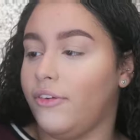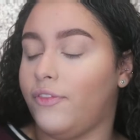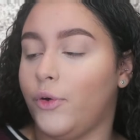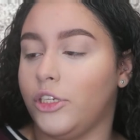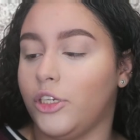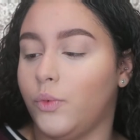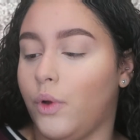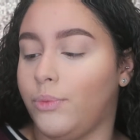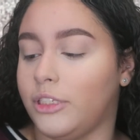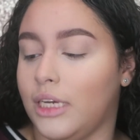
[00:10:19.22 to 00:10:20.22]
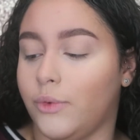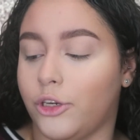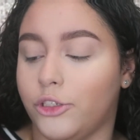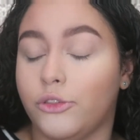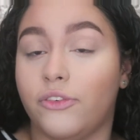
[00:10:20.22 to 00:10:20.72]
My phone is on 1%.
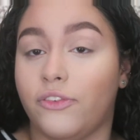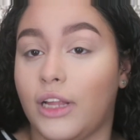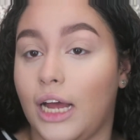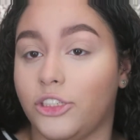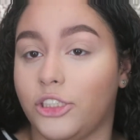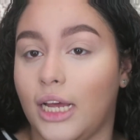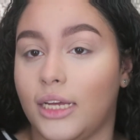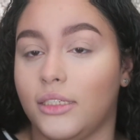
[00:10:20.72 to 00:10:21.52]
We're going to do a flashback